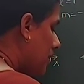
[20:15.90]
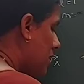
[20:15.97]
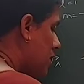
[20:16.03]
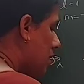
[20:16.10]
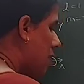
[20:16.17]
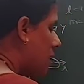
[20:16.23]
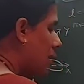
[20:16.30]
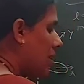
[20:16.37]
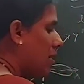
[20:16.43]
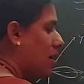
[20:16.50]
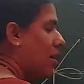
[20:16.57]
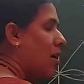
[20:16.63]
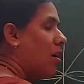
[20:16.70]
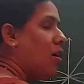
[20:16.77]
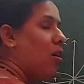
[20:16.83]
shell,
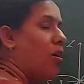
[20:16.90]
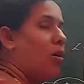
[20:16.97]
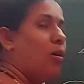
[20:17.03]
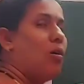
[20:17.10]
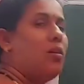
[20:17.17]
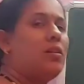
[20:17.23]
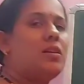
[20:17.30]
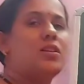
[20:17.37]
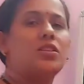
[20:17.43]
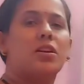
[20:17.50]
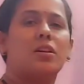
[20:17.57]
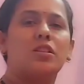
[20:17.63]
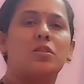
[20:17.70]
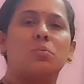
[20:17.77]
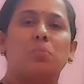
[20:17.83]
all the
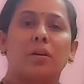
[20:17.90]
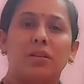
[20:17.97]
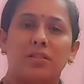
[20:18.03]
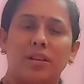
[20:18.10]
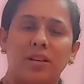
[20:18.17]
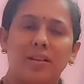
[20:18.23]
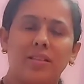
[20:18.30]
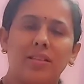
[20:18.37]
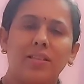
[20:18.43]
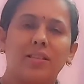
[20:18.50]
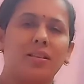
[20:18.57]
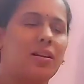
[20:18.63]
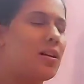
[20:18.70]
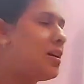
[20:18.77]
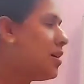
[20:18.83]
shells
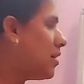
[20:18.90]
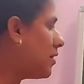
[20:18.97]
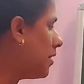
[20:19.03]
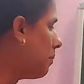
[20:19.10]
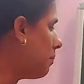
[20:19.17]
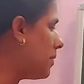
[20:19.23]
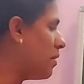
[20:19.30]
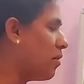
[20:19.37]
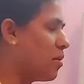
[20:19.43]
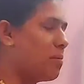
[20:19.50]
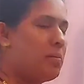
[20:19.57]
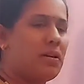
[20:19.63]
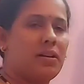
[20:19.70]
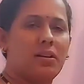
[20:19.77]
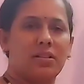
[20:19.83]
possess the p
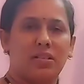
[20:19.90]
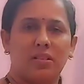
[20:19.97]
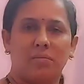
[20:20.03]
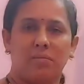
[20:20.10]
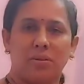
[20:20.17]
orbitals,